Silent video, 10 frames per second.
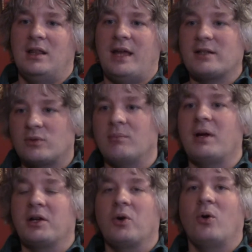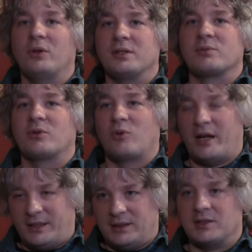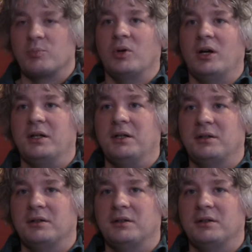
That's what my goal is with writing this book.